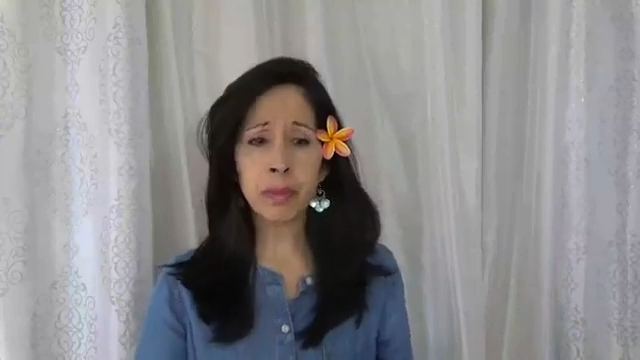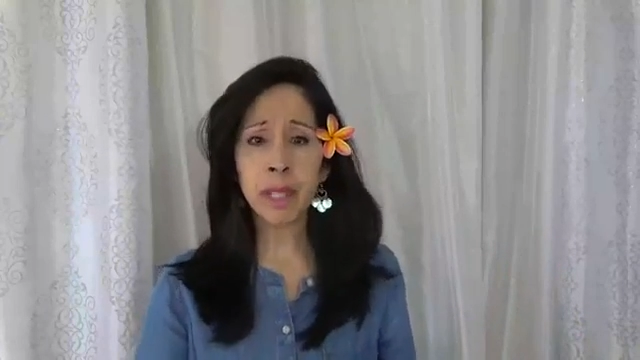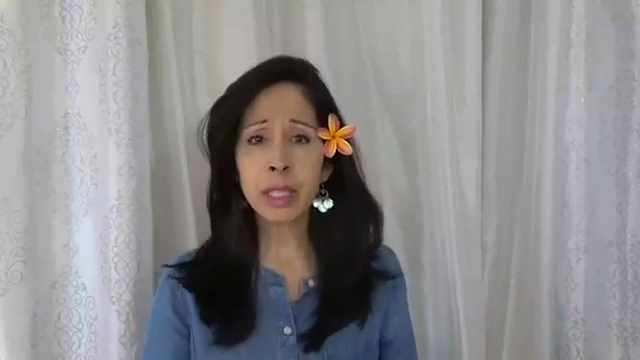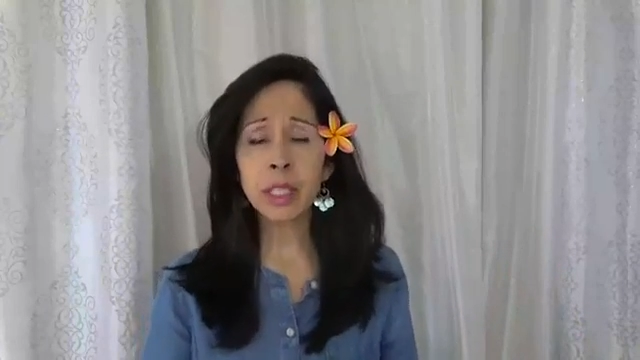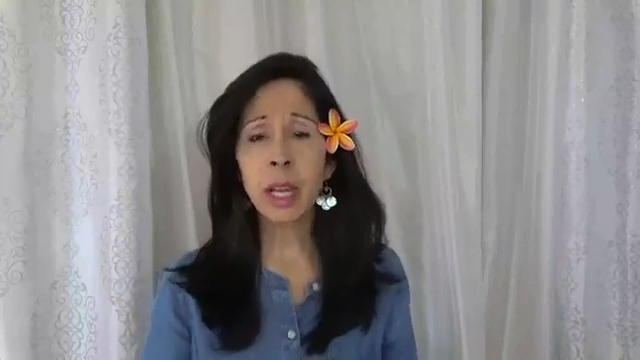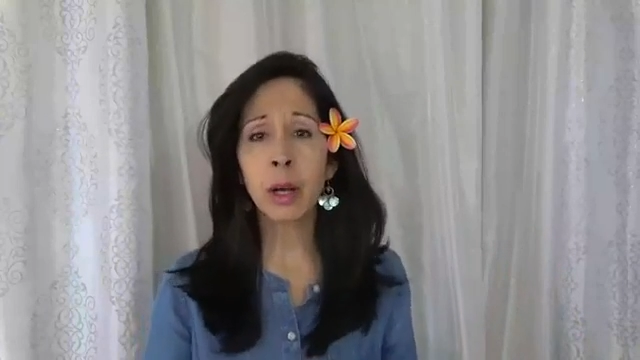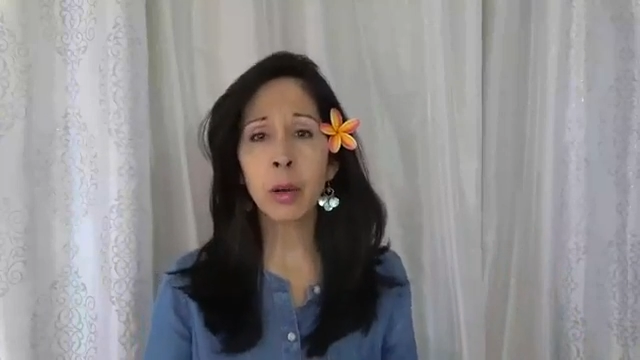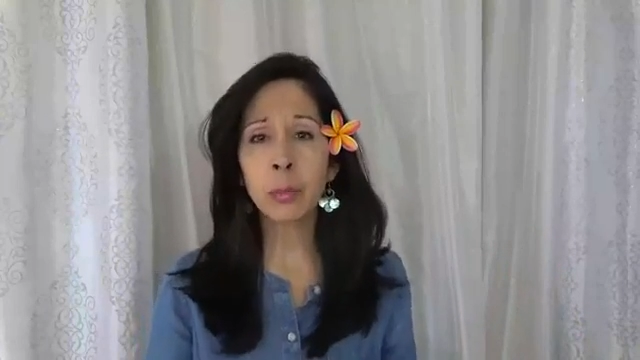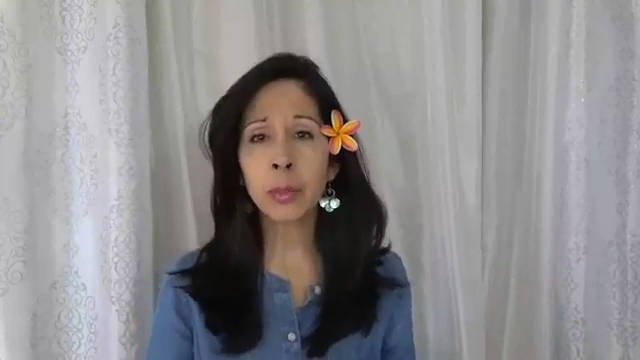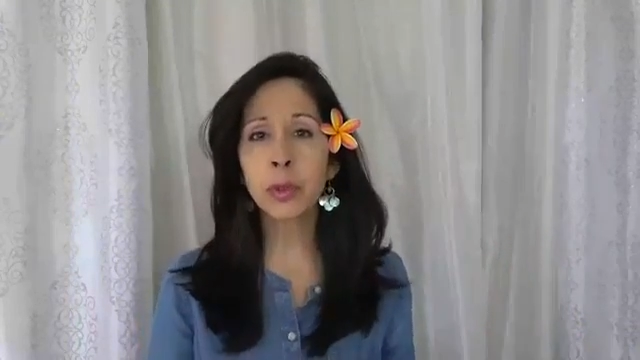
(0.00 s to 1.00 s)

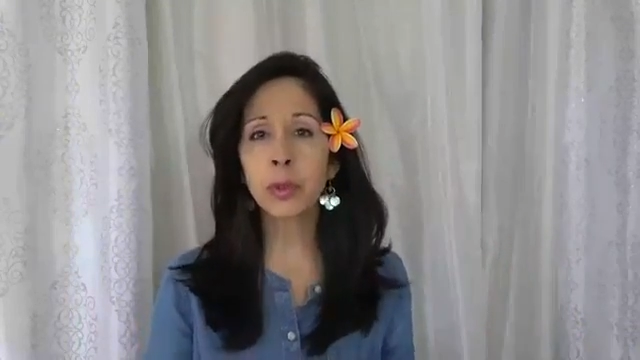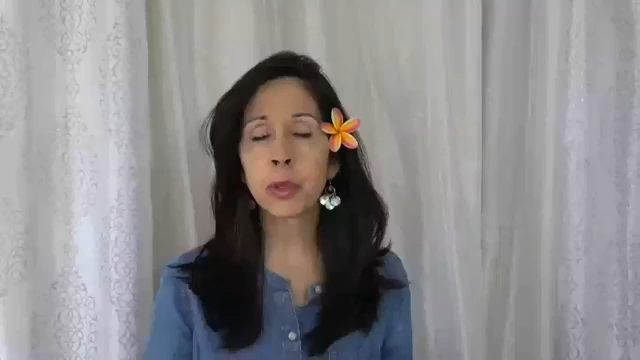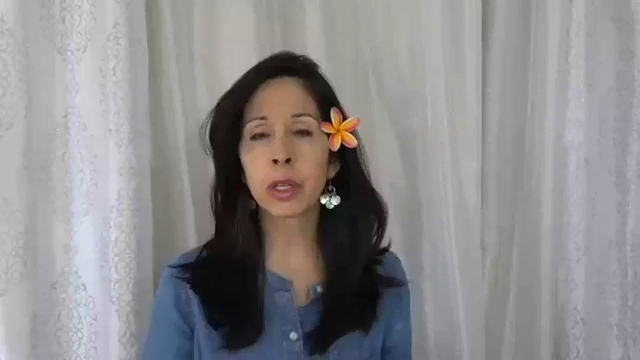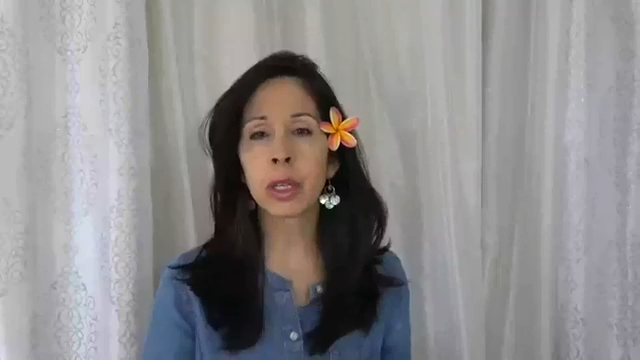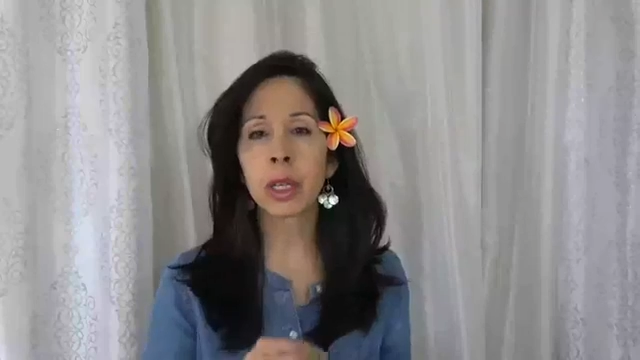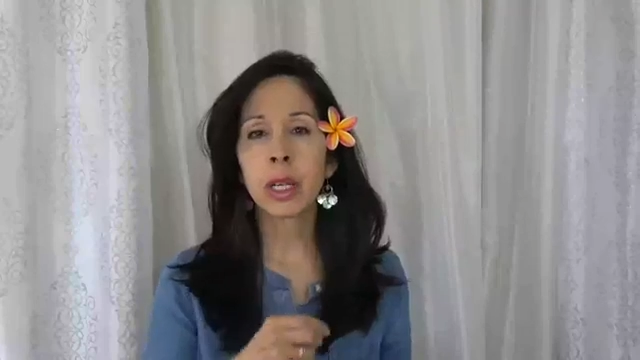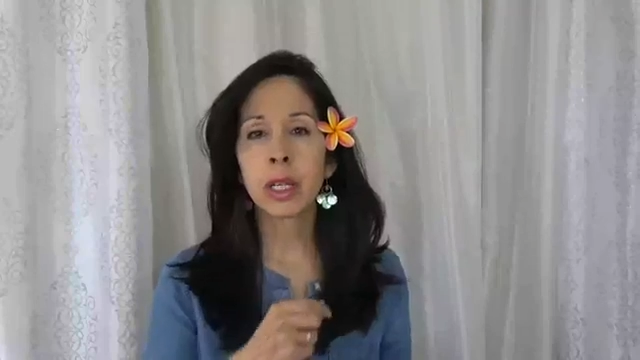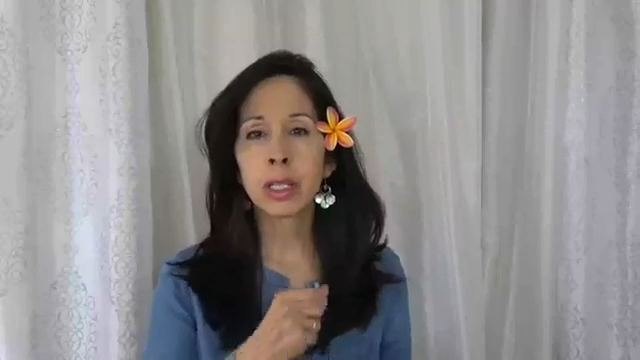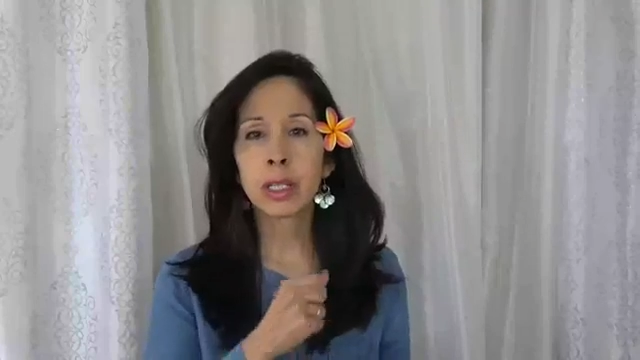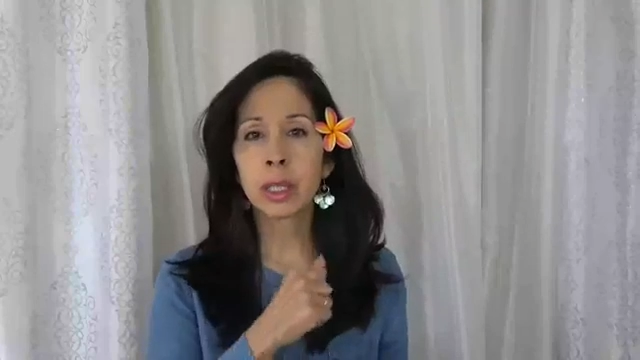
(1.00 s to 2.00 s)
help you, or
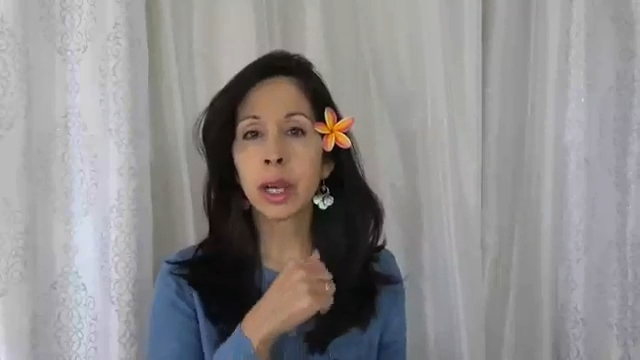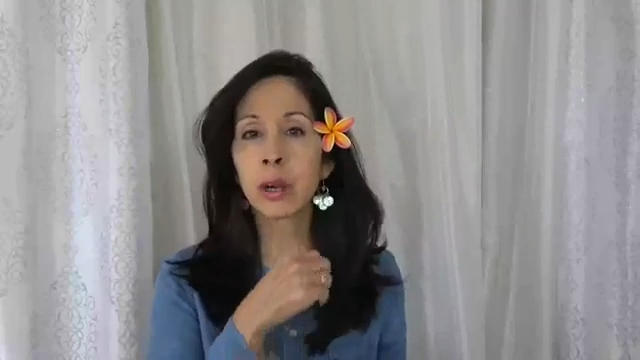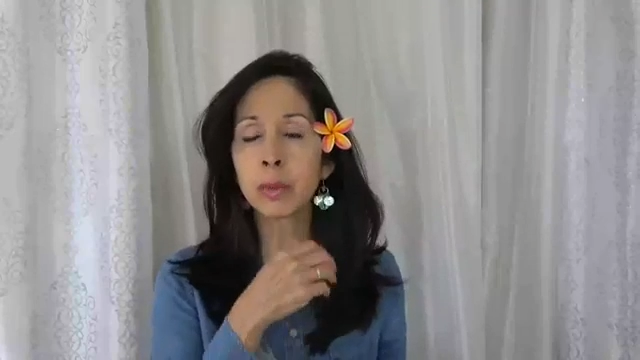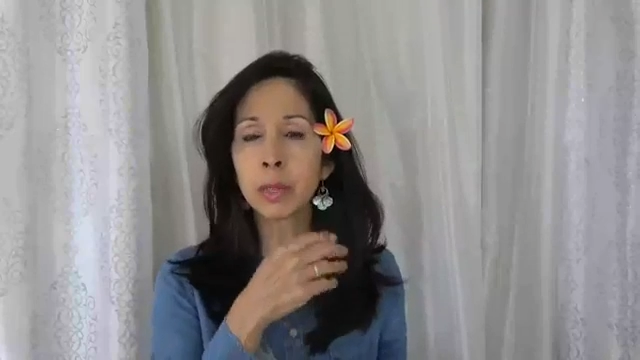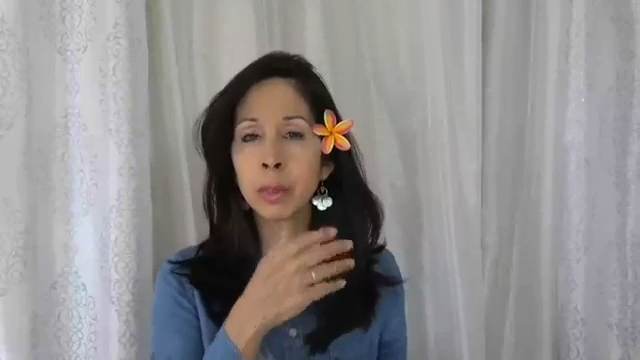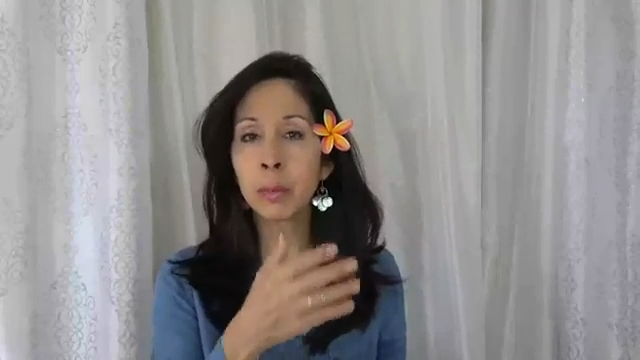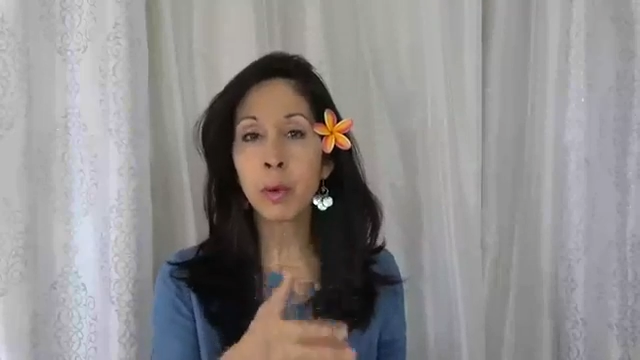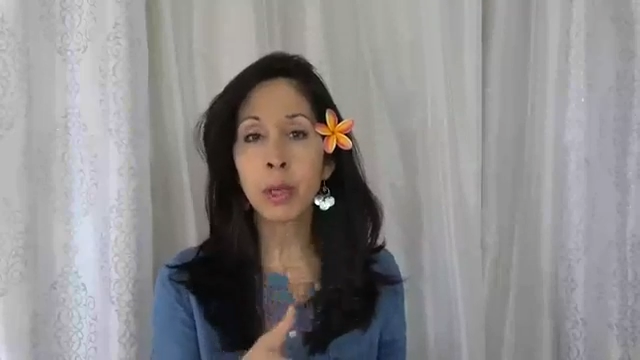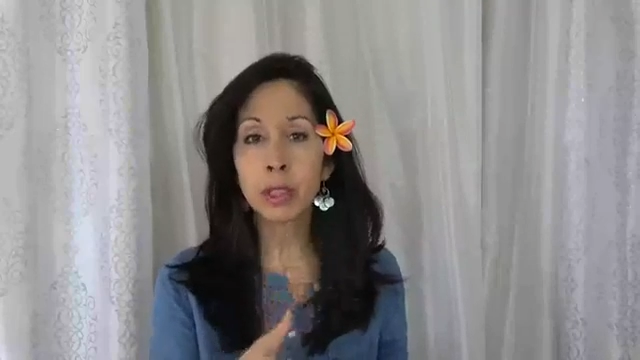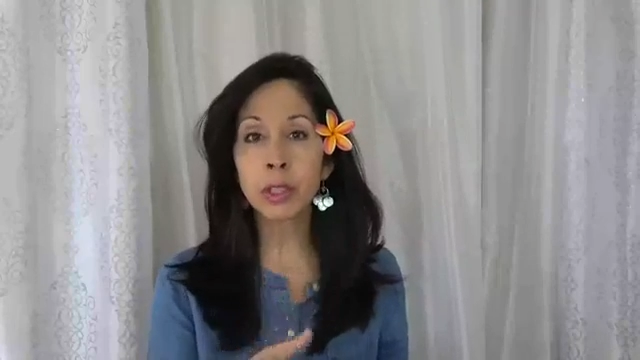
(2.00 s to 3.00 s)
to help
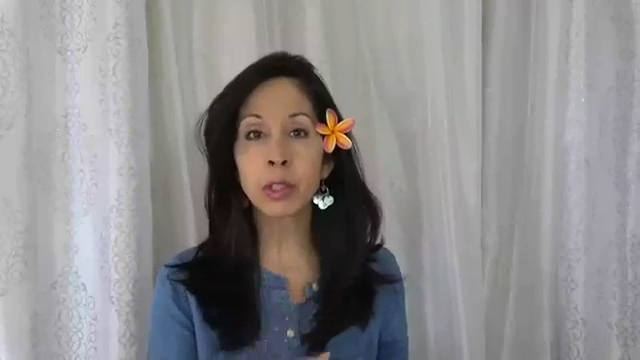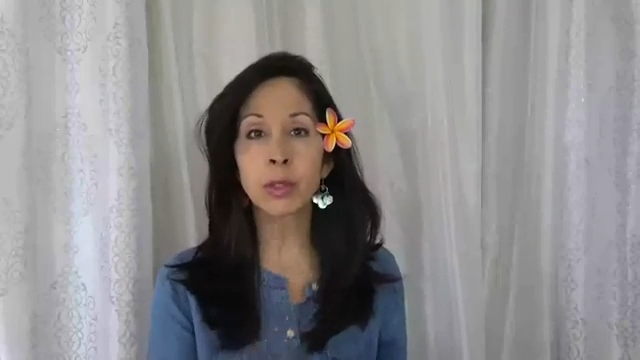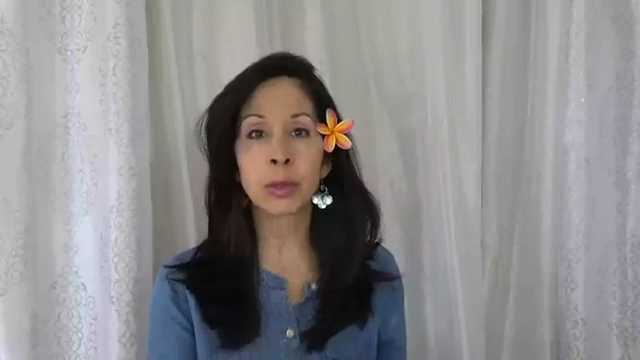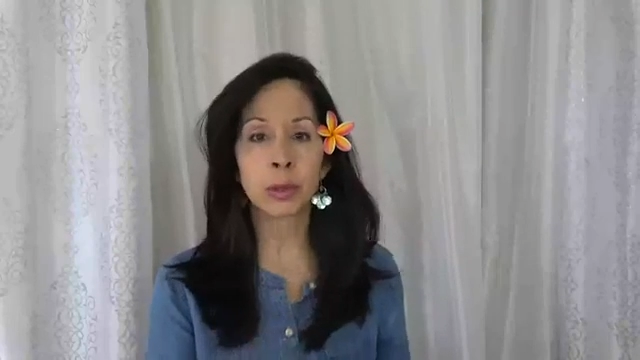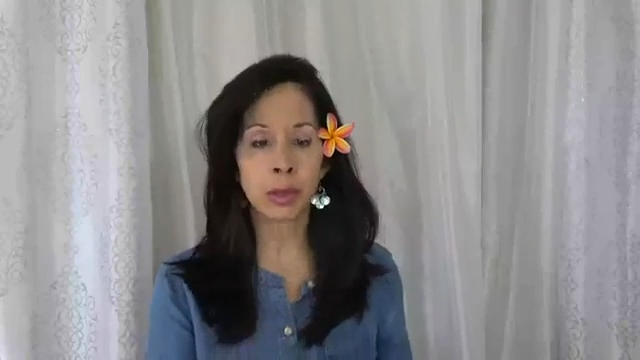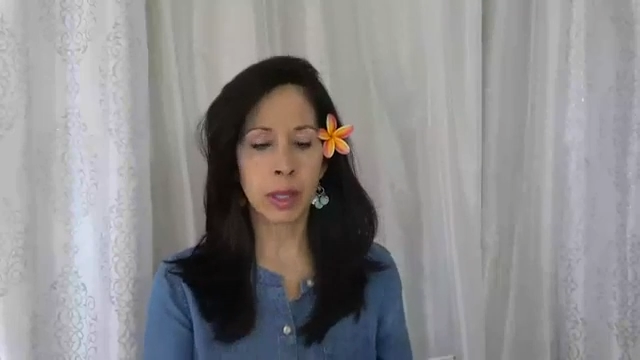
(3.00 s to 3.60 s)
support you?